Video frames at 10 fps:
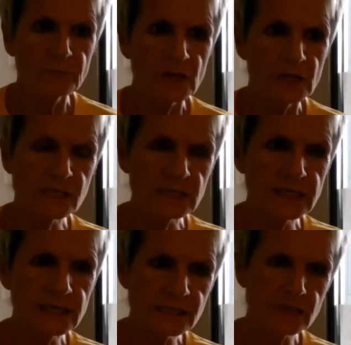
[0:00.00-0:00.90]
it
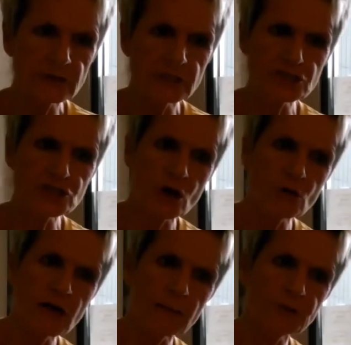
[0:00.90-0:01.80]
easier to
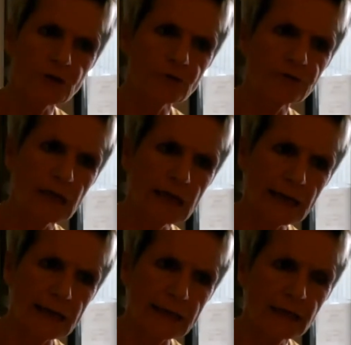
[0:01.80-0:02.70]
choke up your
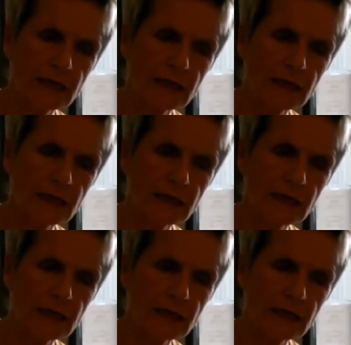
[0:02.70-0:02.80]
flag?